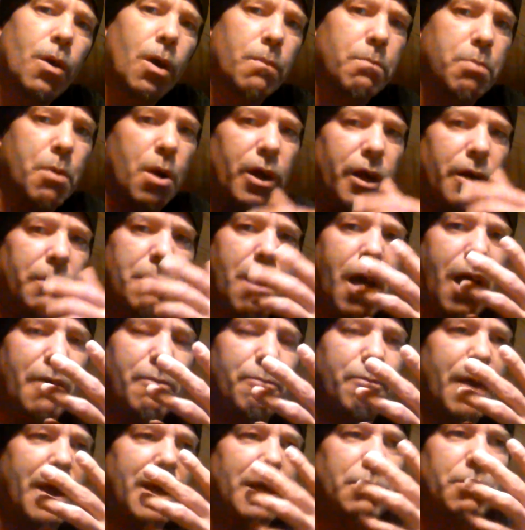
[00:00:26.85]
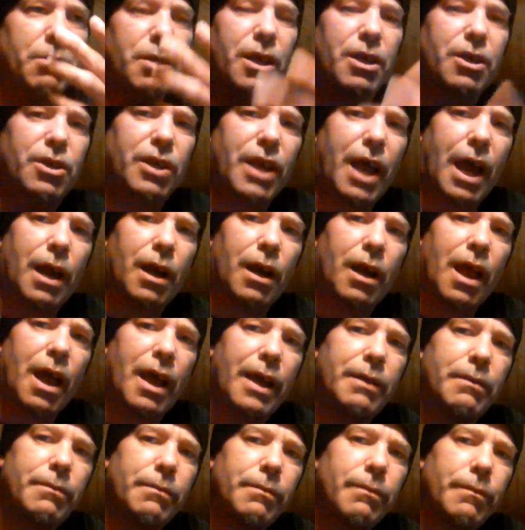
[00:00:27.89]
or burning my face with a
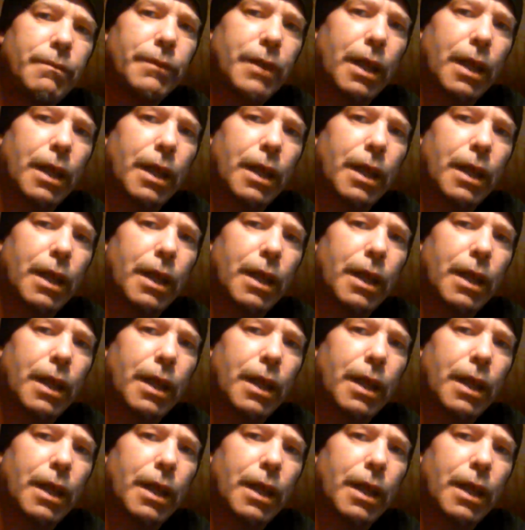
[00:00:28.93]
satellite.